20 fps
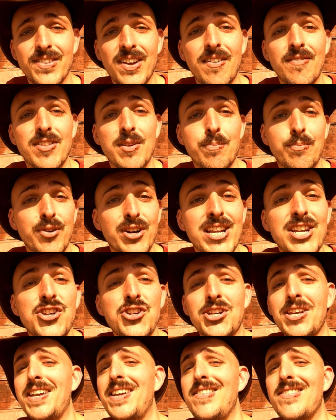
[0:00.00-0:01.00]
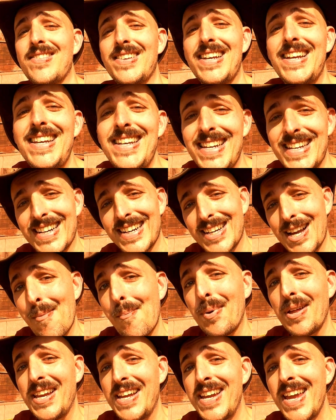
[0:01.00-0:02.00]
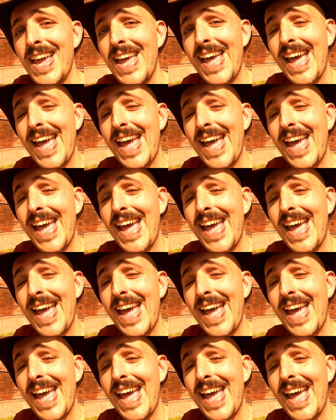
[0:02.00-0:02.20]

of the British East India Company